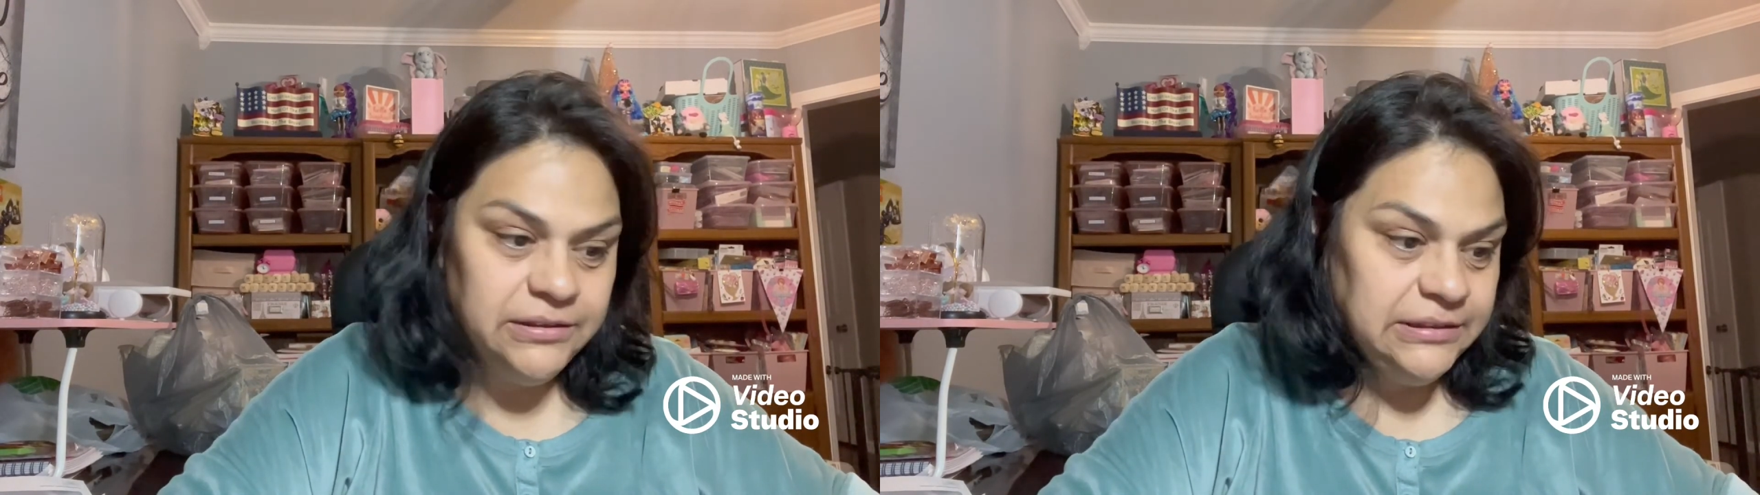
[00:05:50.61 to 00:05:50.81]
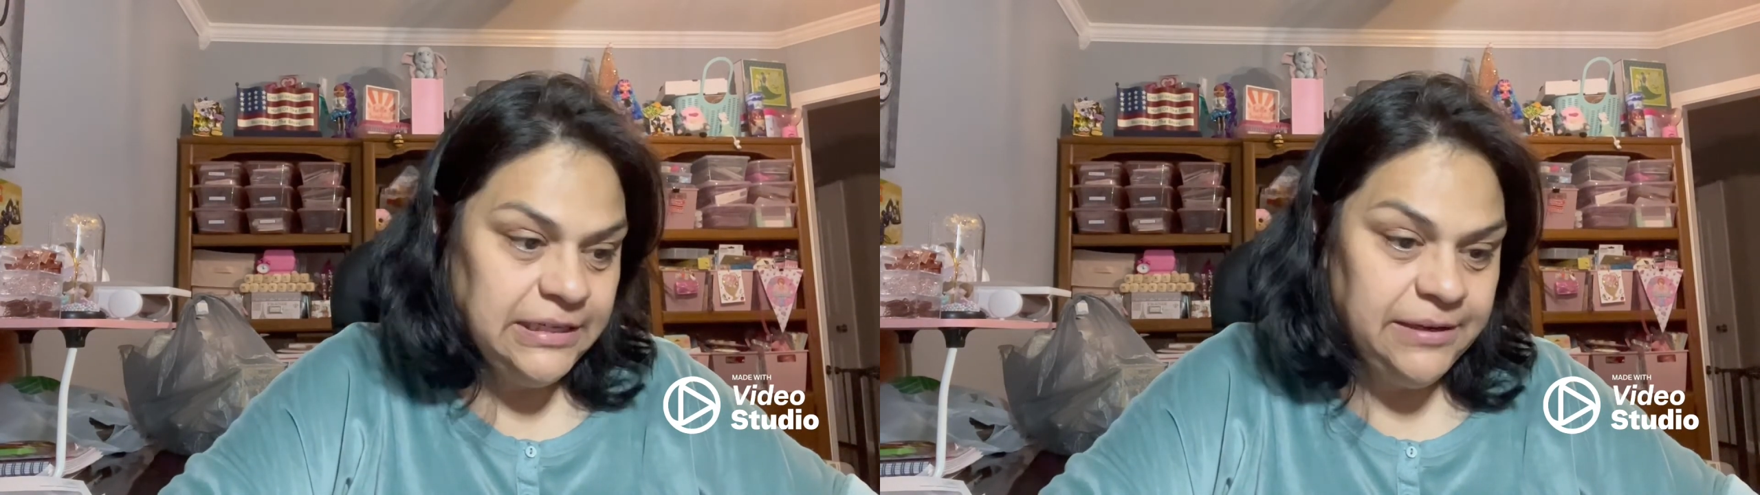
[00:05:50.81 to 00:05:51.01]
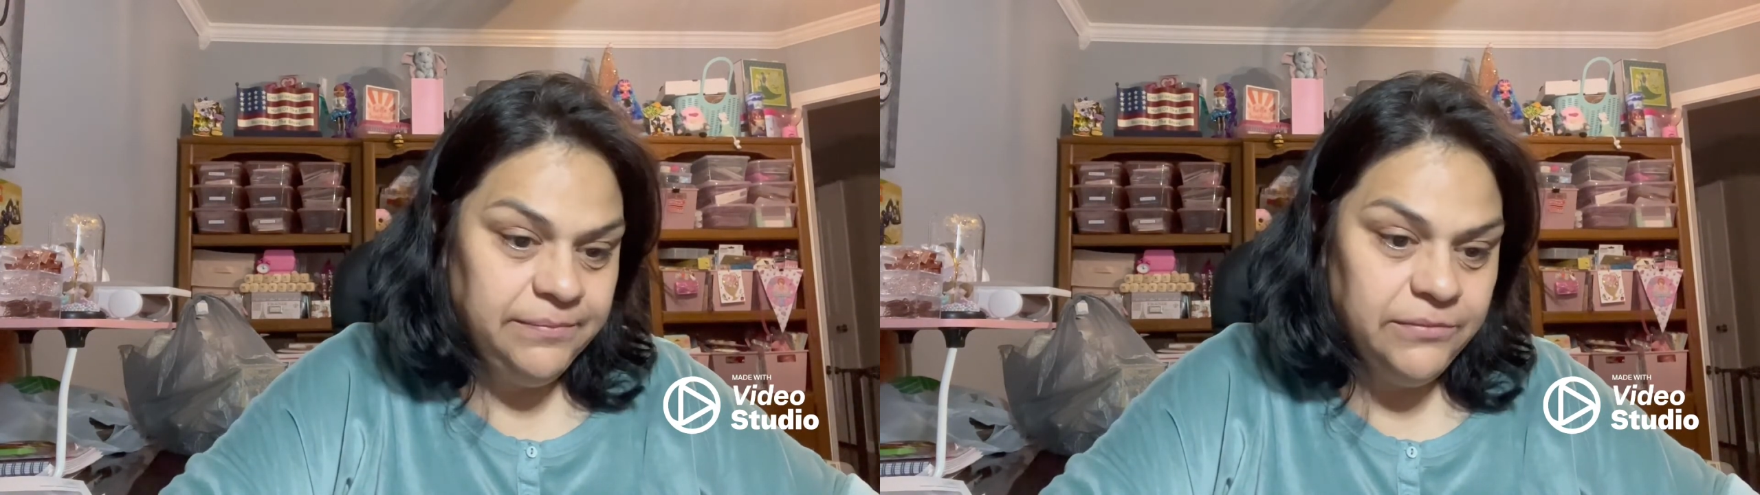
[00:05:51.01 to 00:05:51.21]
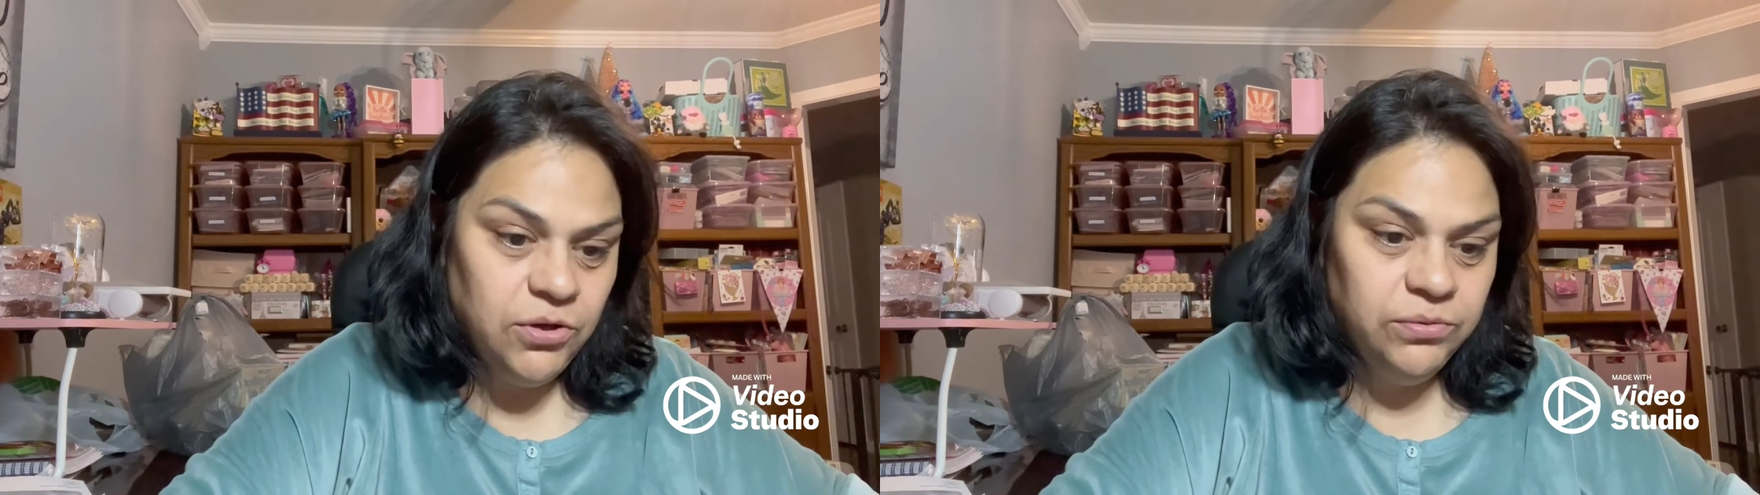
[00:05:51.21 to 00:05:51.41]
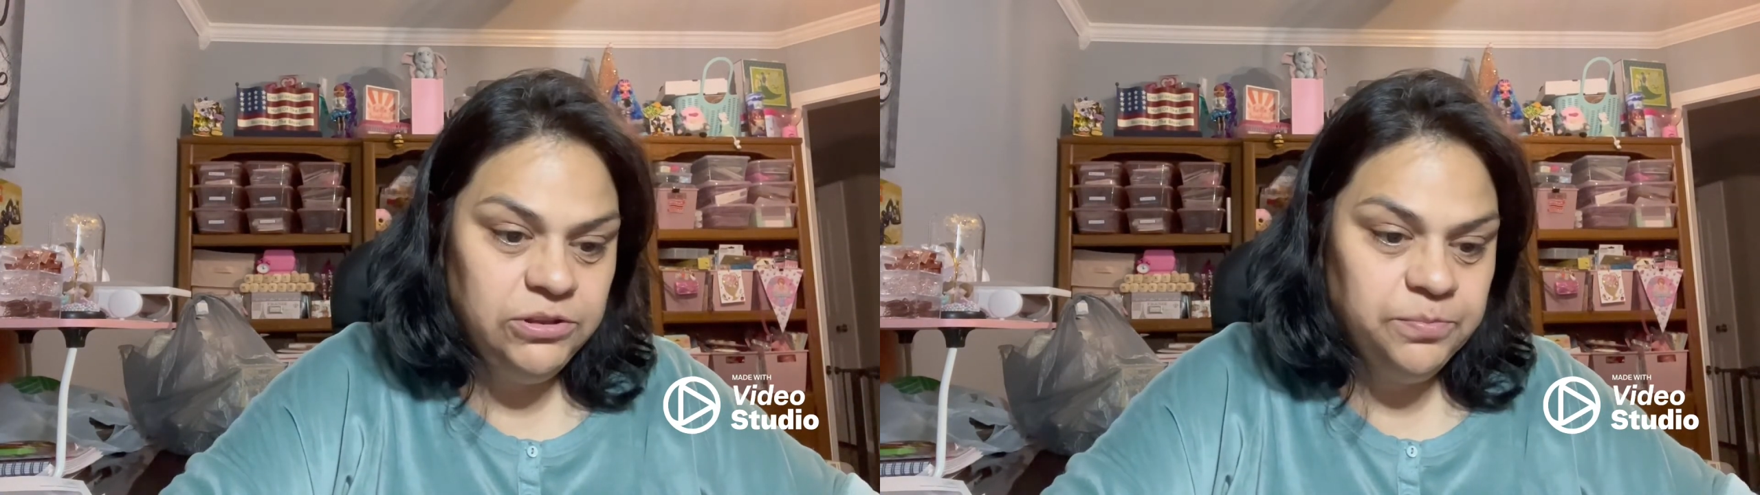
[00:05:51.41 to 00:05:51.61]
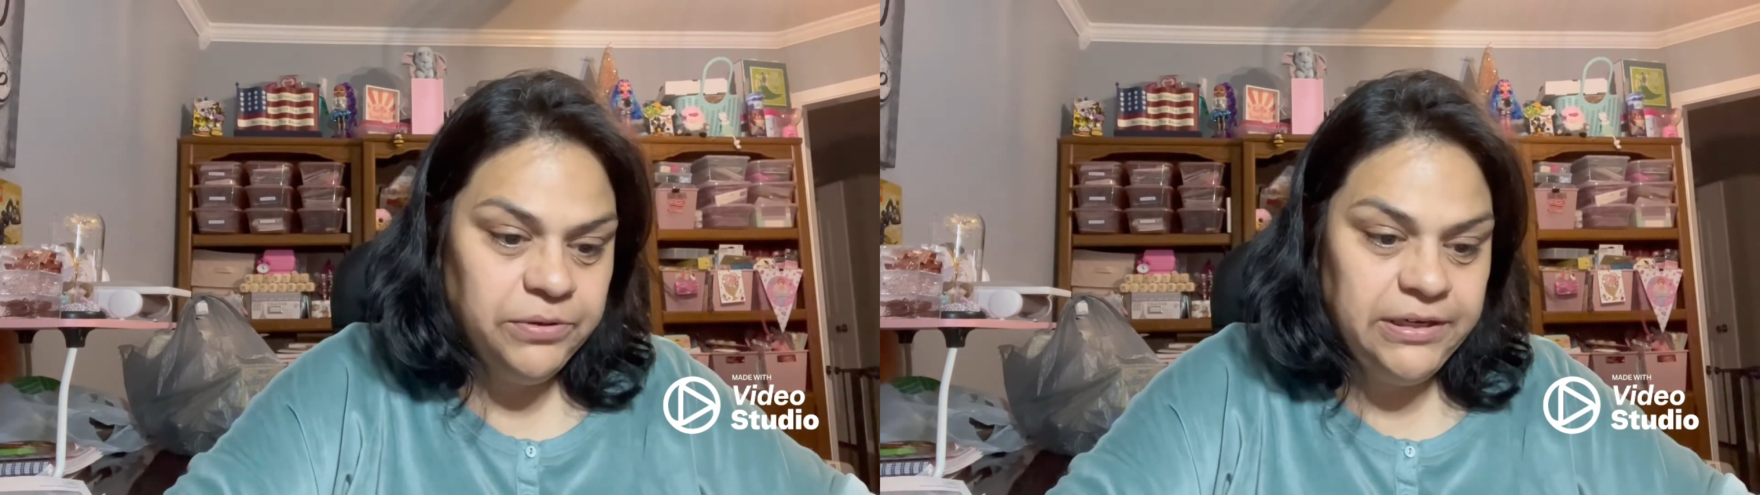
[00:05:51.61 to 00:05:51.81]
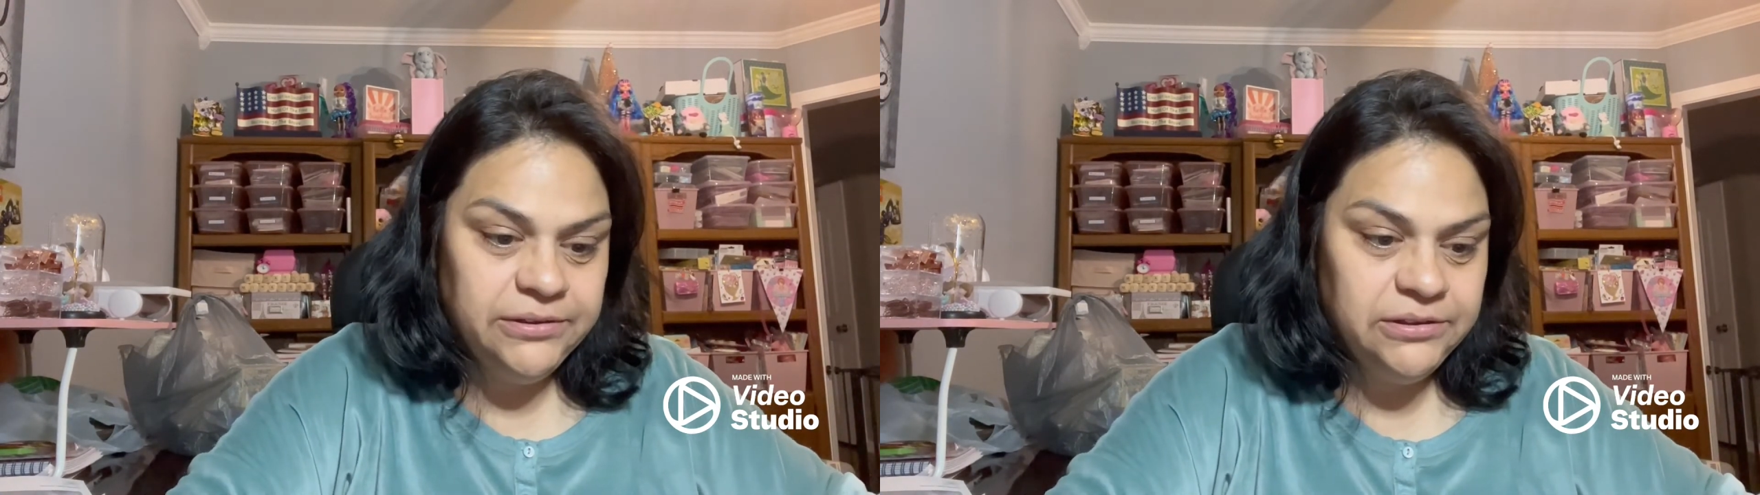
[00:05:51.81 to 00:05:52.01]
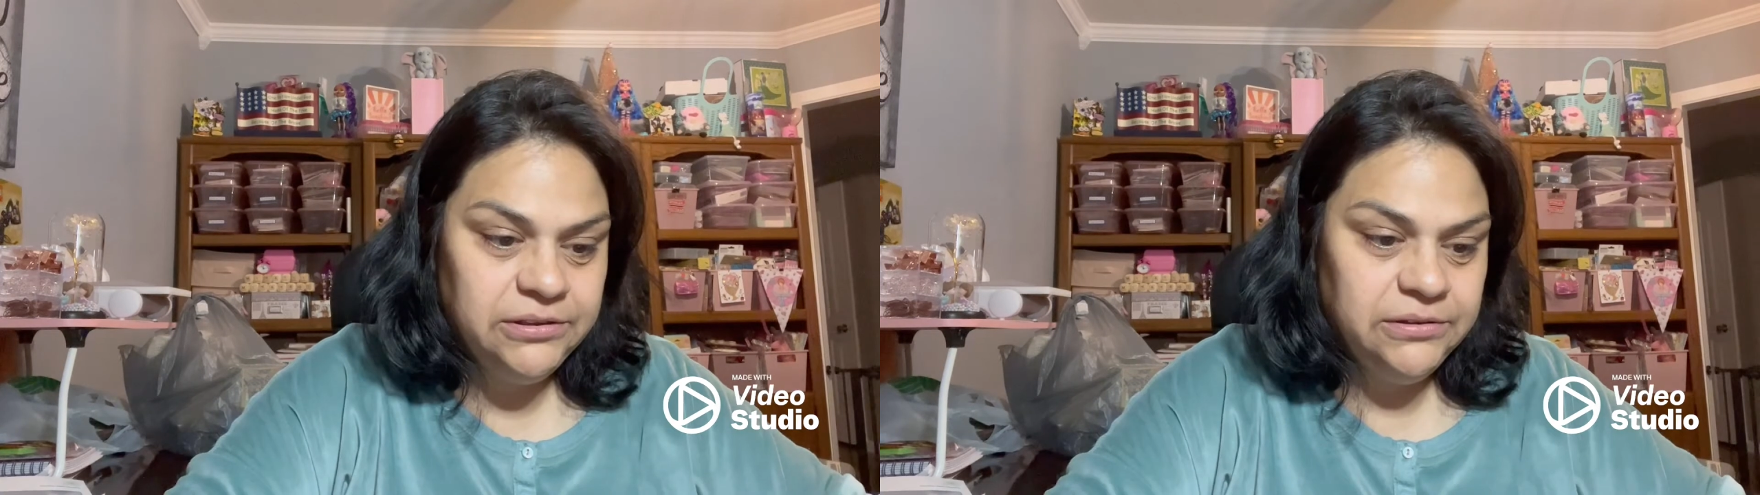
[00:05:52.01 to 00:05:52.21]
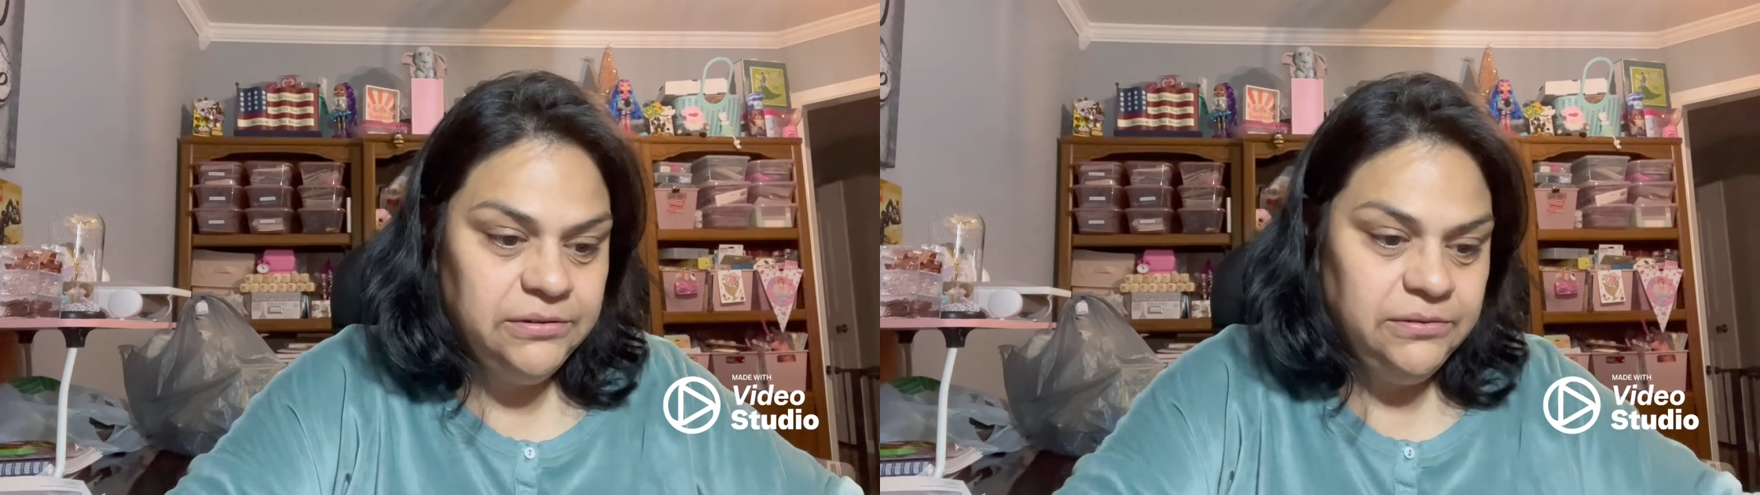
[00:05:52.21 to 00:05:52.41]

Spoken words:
time. Always prayers.